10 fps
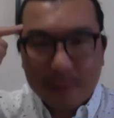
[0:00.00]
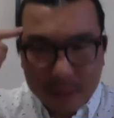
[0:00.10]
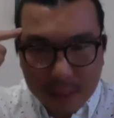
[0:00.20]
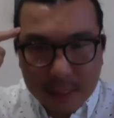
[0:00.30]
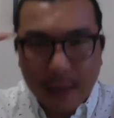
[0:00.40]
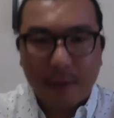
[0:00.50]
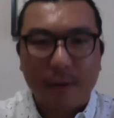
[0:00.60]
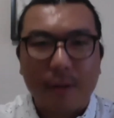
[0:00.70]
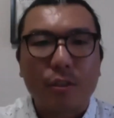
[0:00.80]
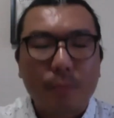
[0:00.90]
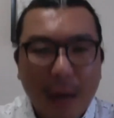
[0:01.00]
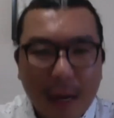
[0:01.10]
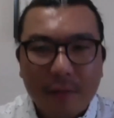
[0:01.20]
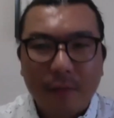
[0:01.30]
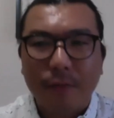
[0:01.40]
the doubt, in spite
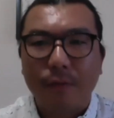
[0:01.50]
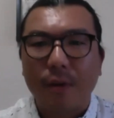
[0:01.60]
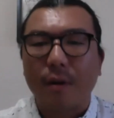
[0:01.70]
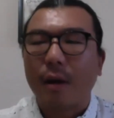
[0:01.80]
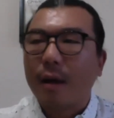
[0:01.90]
of the fear.